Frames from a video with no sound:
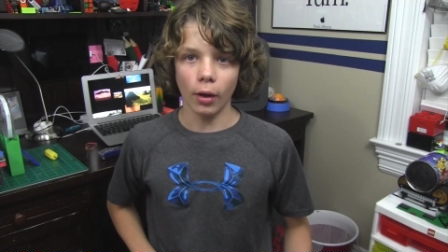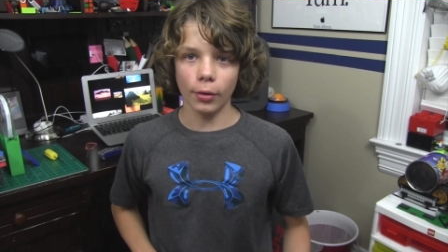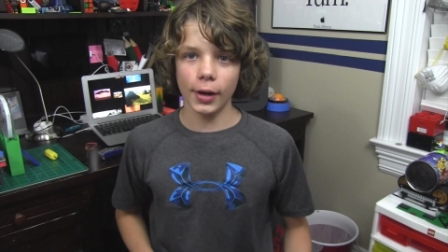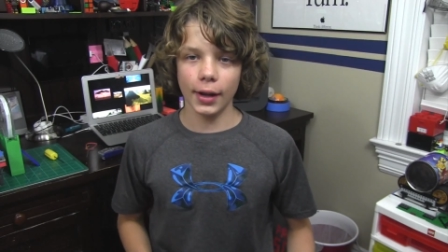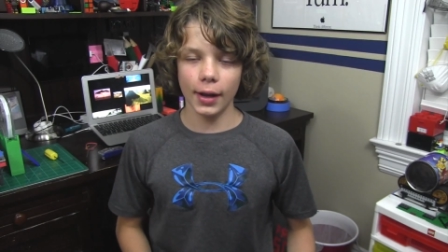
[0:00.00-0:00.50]

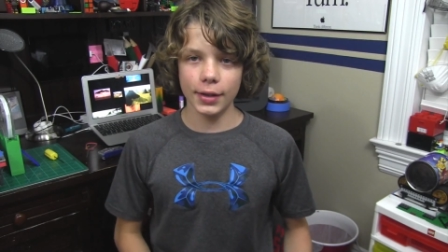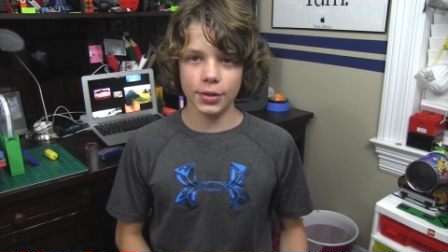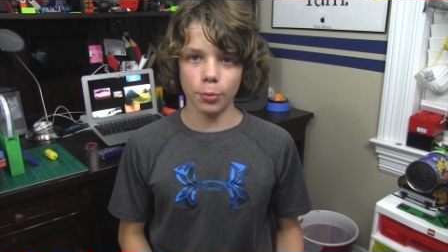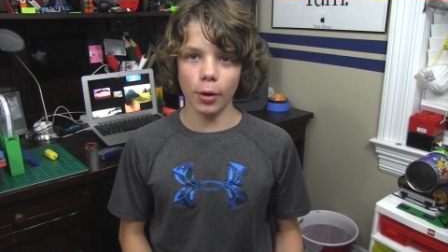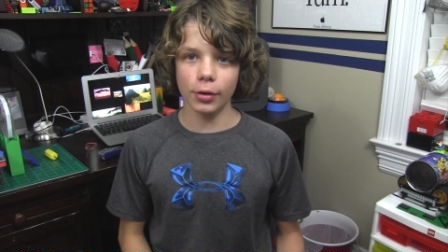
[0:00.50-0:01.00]
Alright guys,
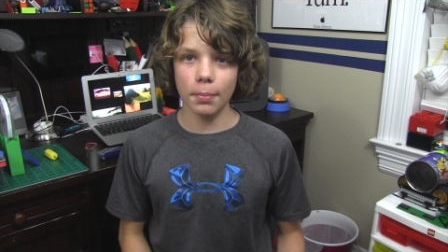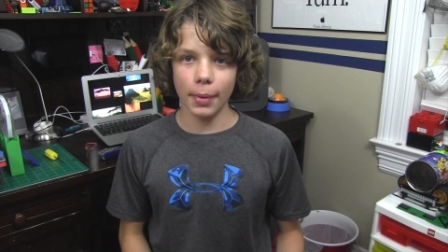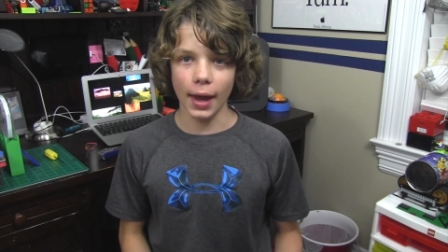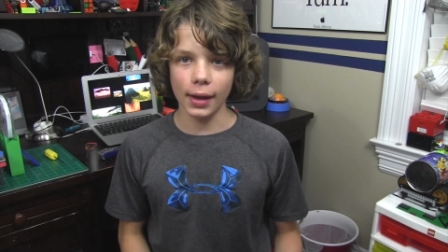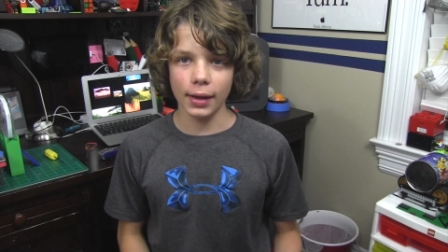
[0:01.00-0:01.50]
so welcome
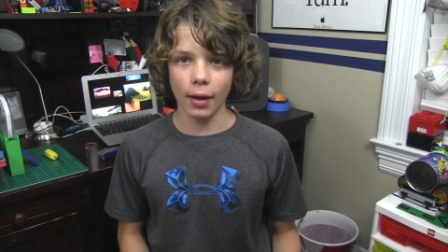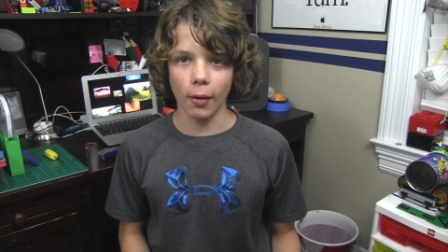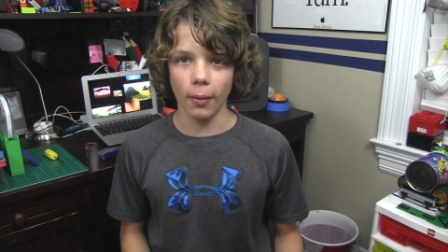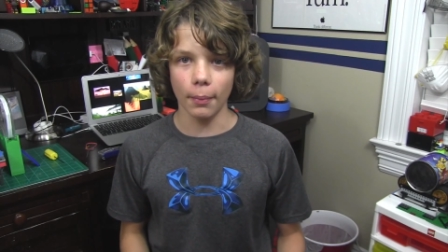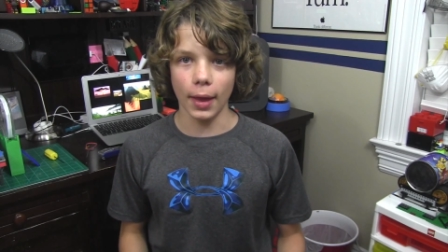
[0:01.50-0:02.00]
back,
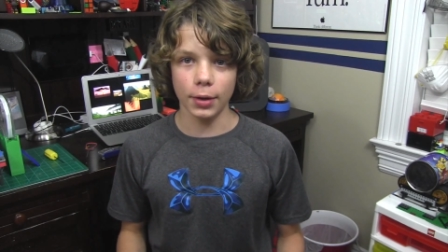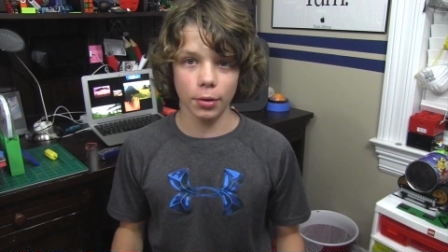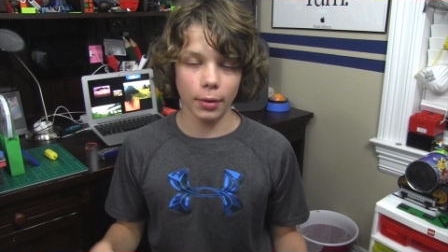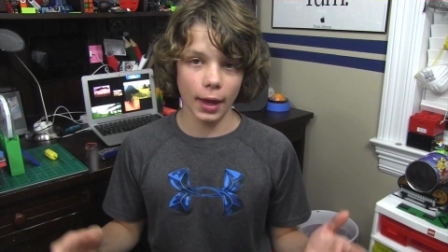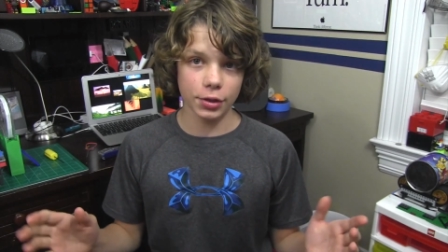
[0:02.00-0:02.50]
um, and
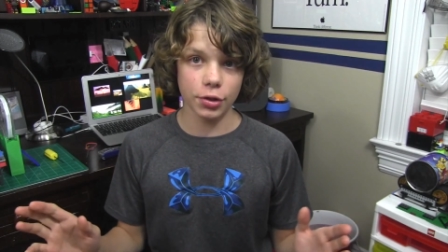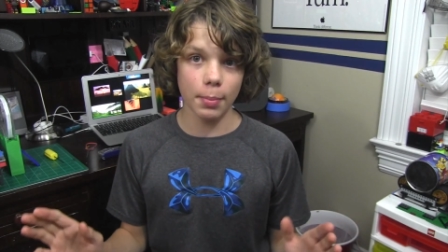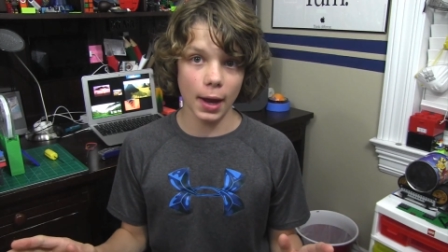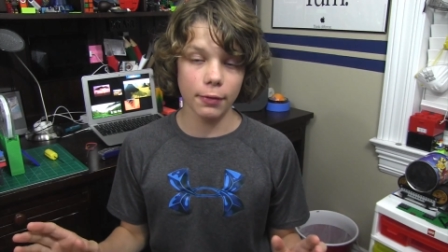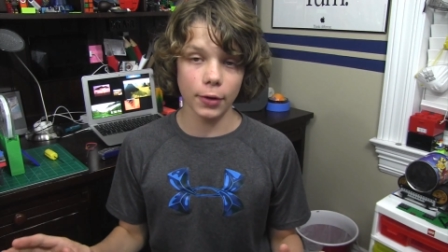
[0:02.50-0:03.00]
you, as you
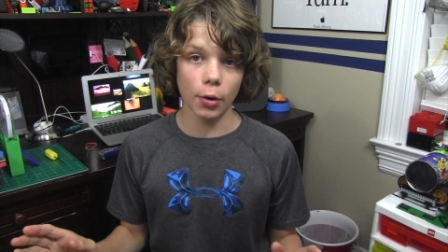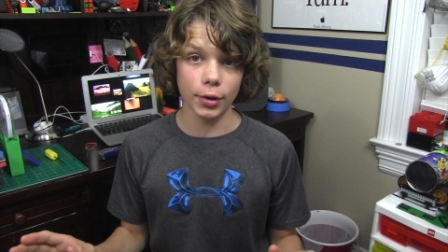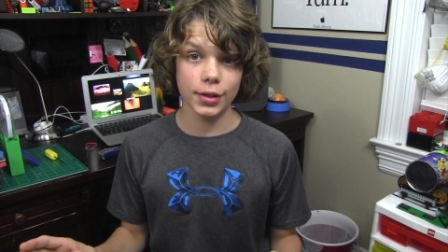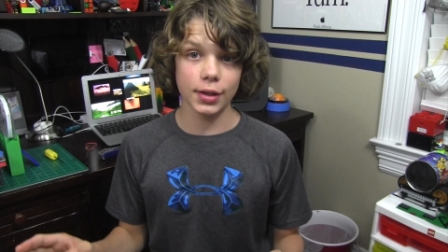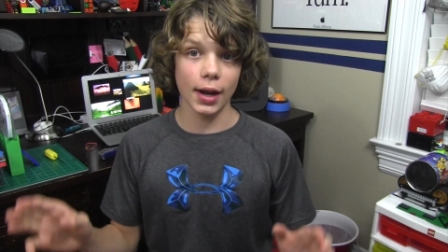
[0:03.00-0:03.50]
may have
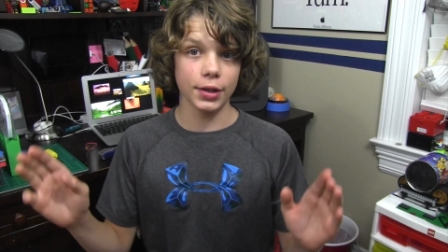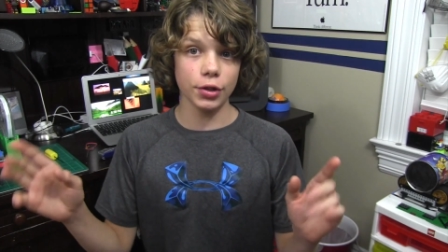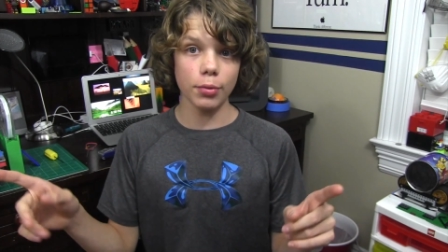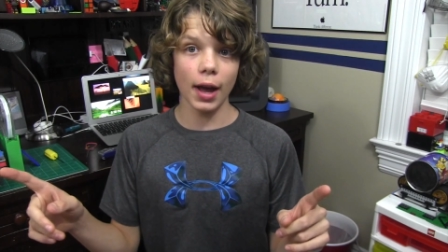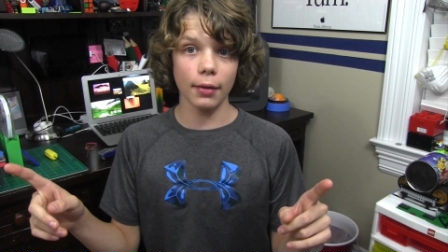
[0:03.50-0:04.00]
noticed, I
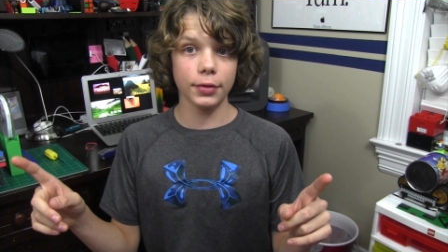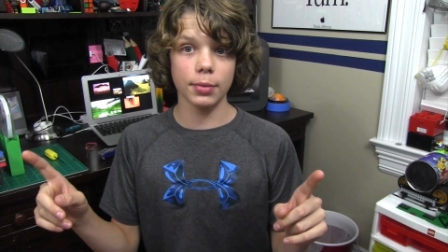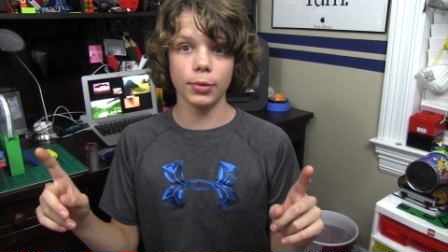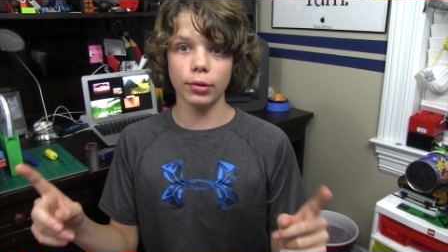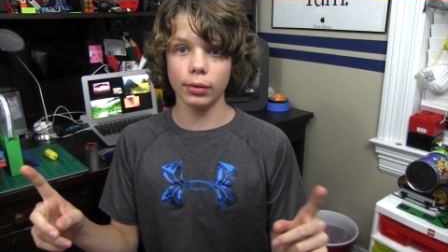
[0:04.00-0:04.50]
do have
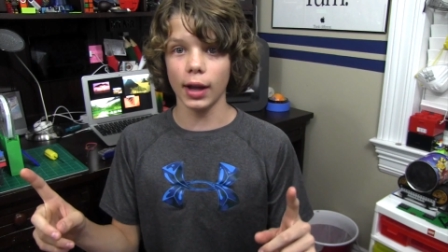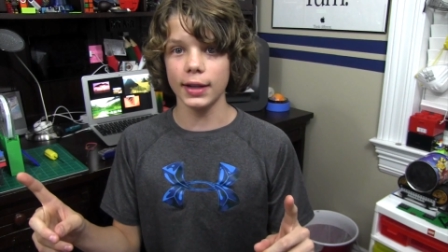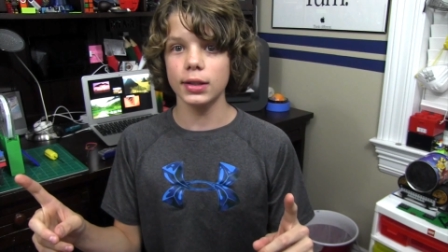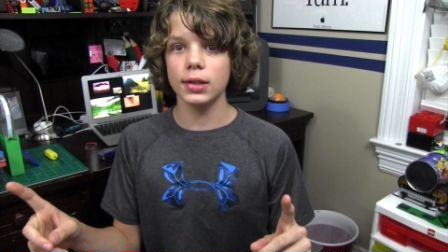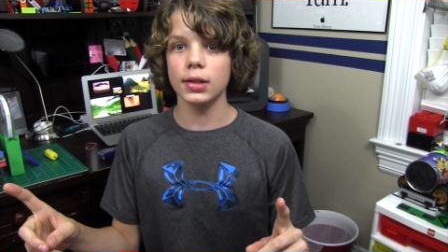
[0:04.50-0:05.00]
some new
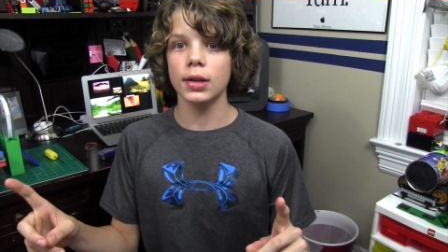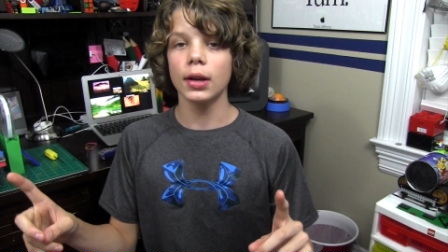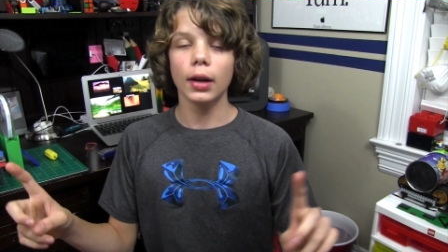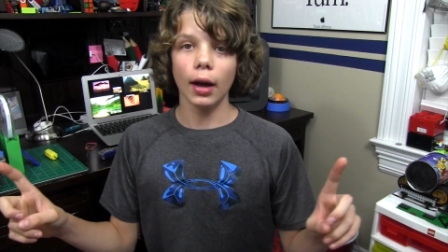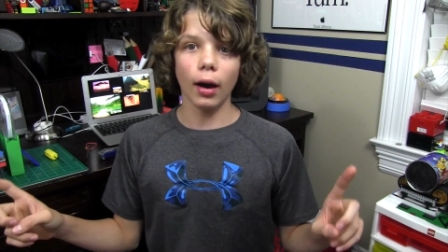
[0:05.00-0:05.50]
lights,
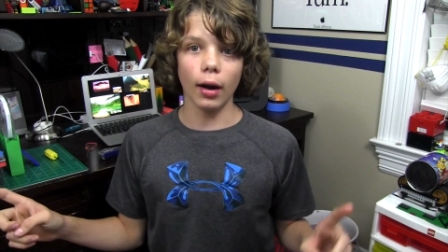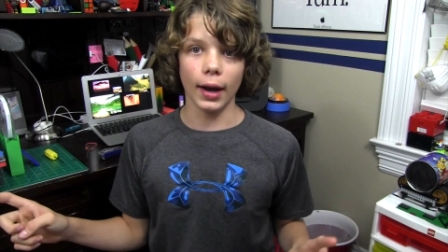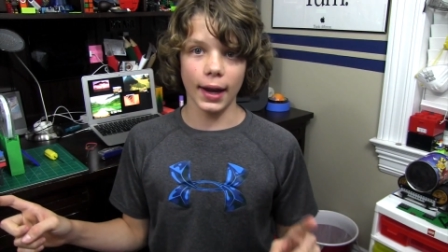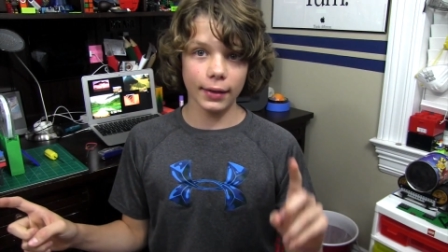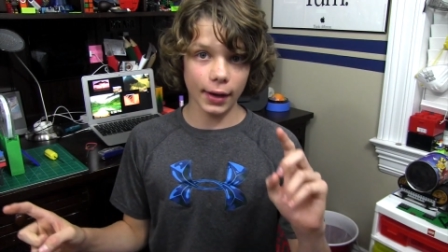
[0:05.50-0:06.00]
uh,
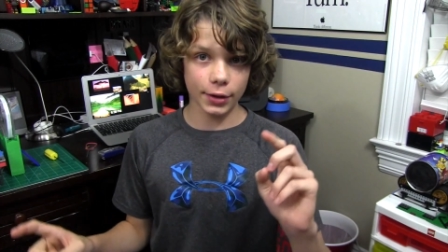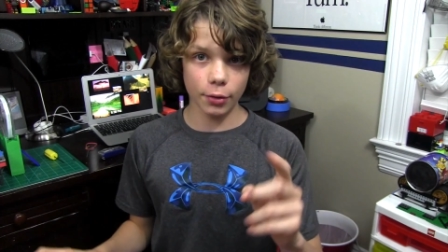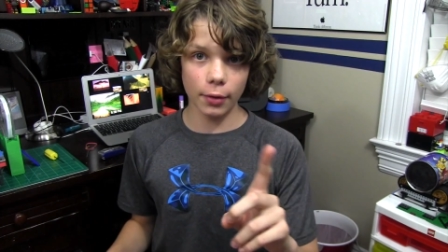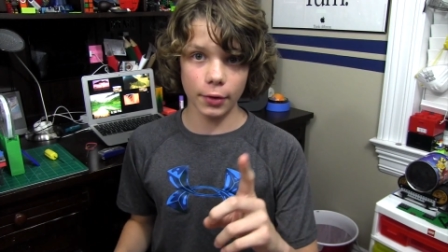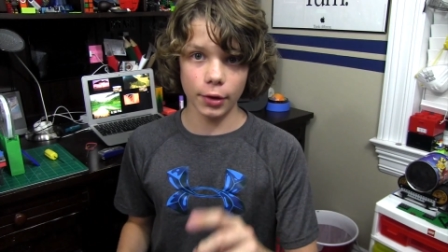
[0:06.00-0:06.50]
and I
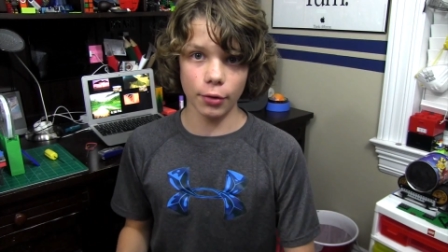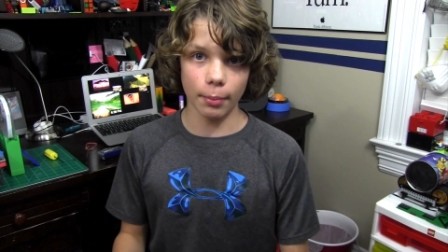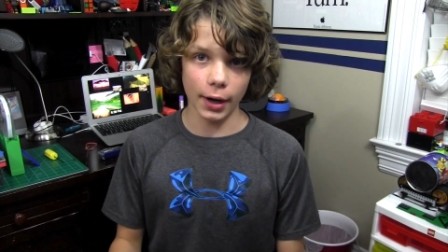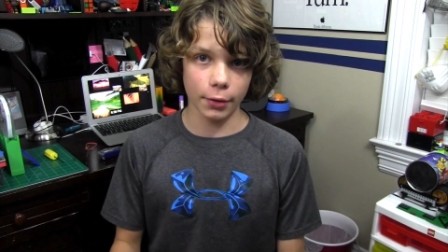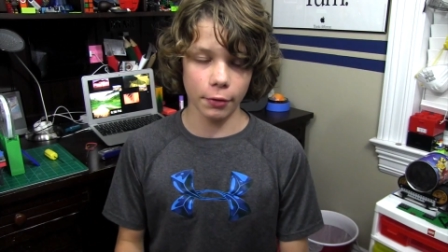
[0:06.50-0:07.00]
do have a new
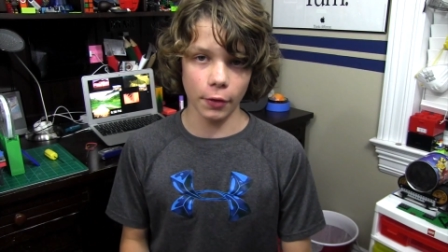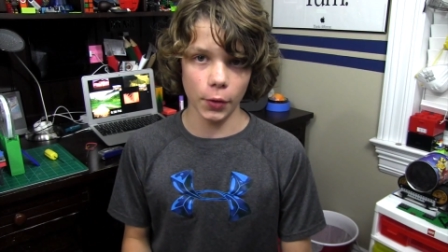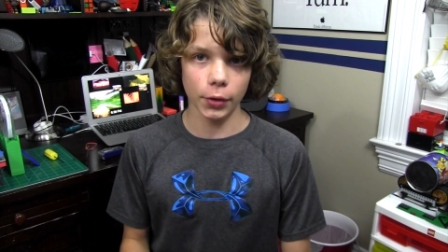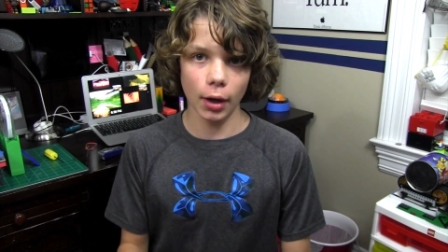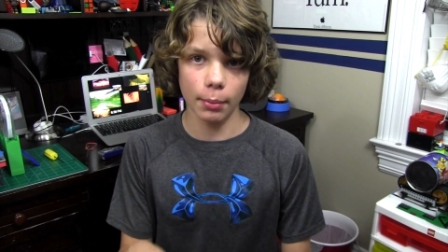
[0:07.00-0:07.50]

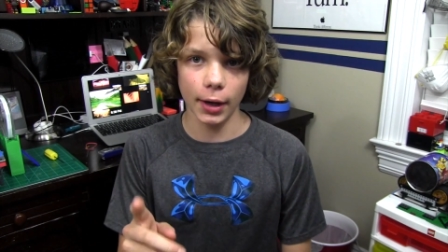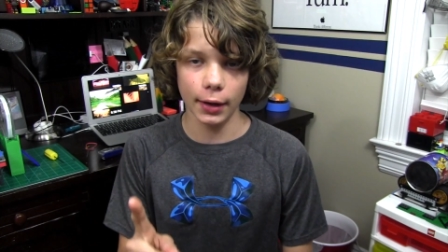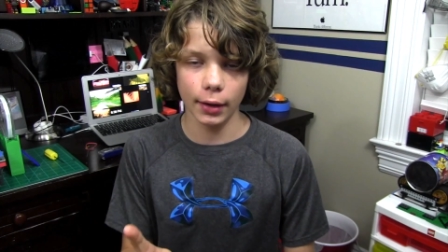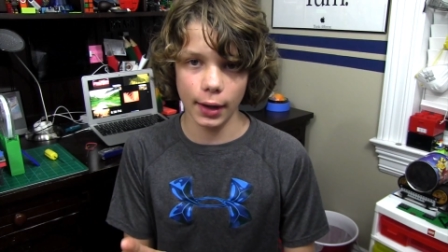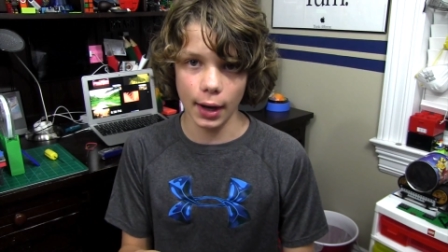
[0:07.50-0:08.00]
microphone on
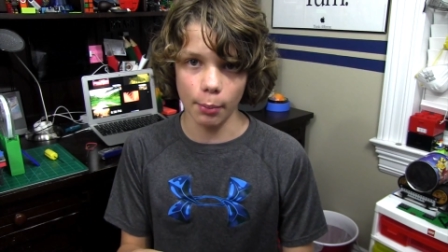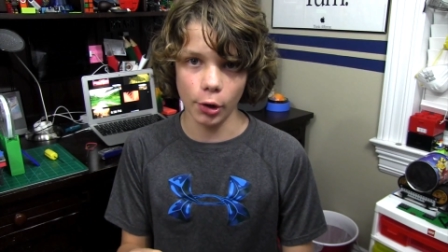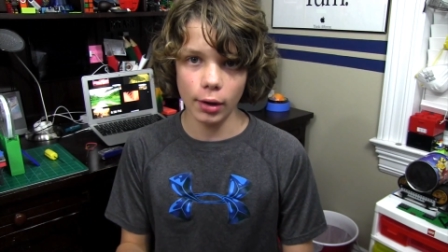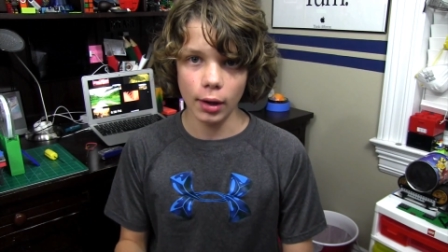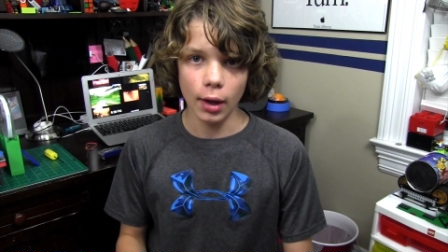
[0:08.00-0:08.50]
my
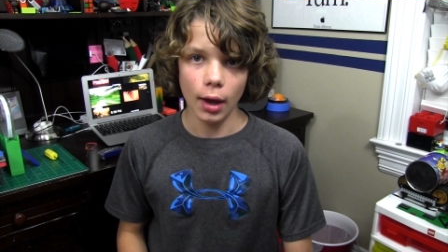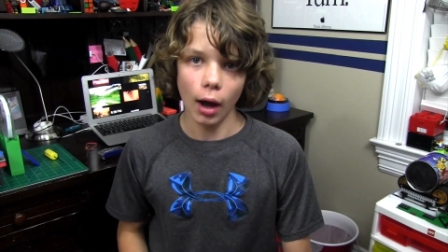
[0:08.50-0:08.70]
camera,